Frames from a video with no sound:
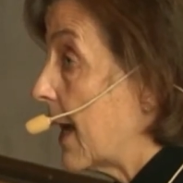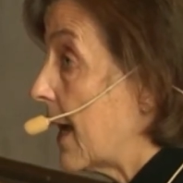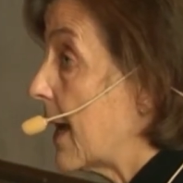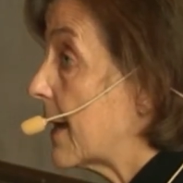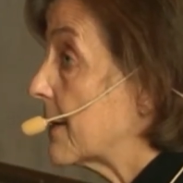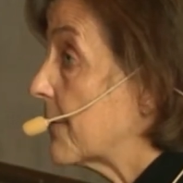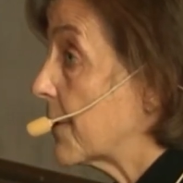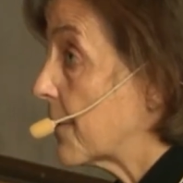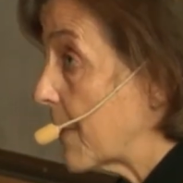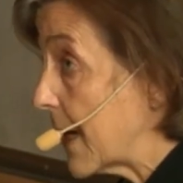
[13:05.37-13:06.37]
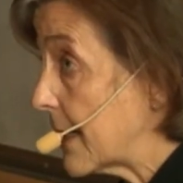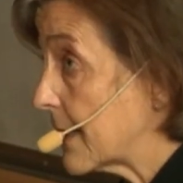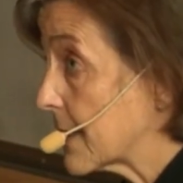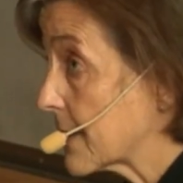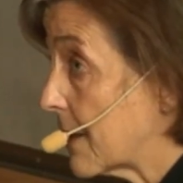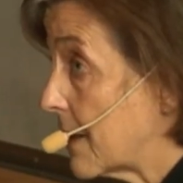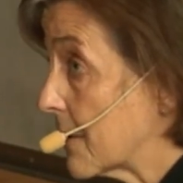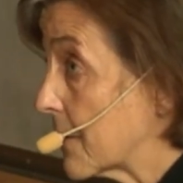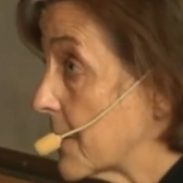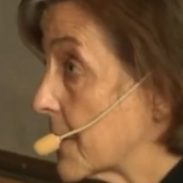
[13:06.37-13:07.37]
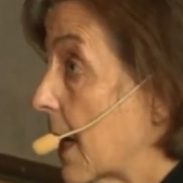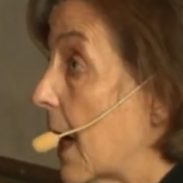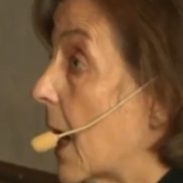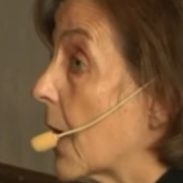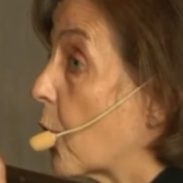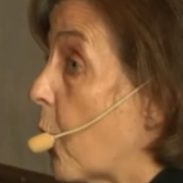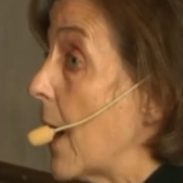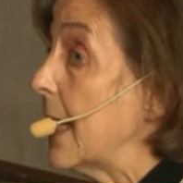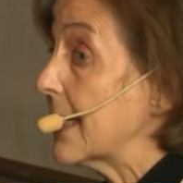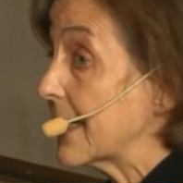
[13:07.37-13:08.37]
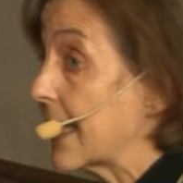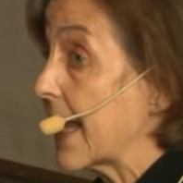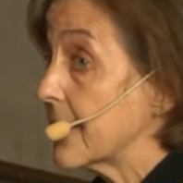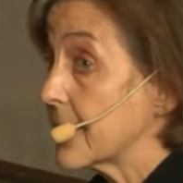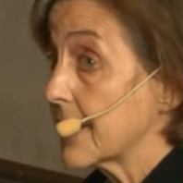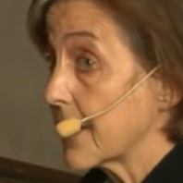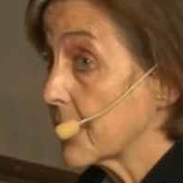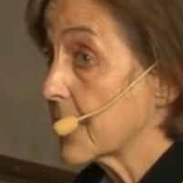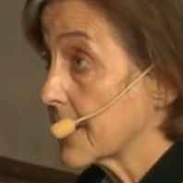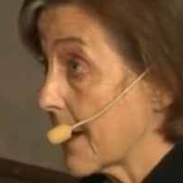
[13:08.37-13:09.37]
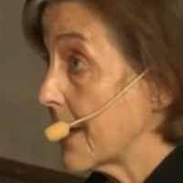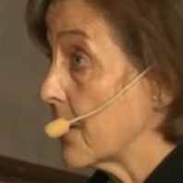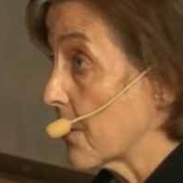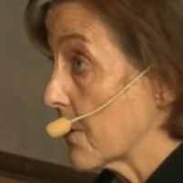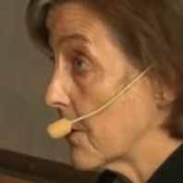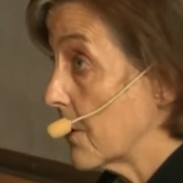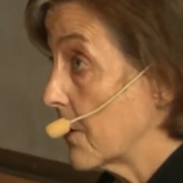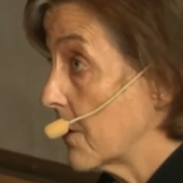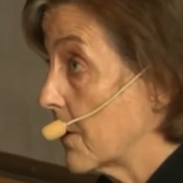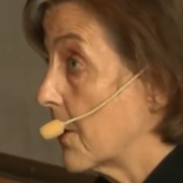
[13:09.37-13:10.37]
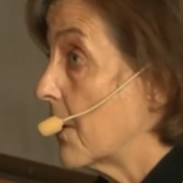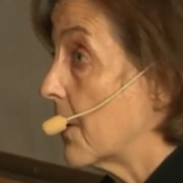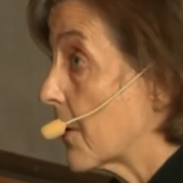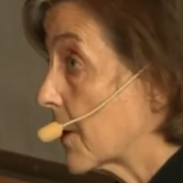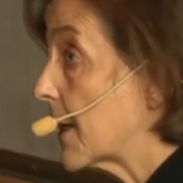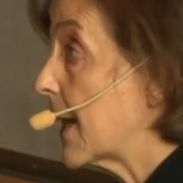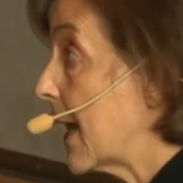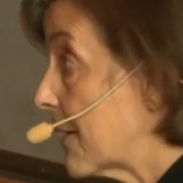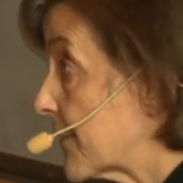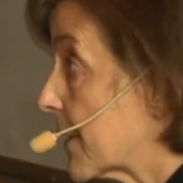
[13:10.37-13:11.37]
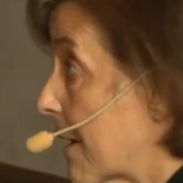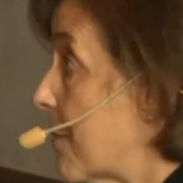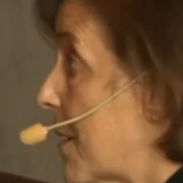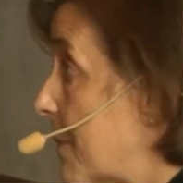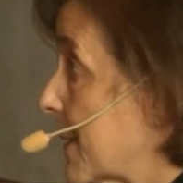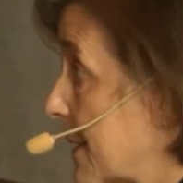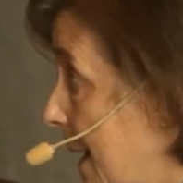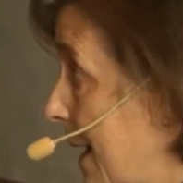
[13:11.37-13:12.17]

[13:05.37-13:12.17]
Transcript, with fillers: And the humanities scholars, quite against their desire, are going to have to come up to the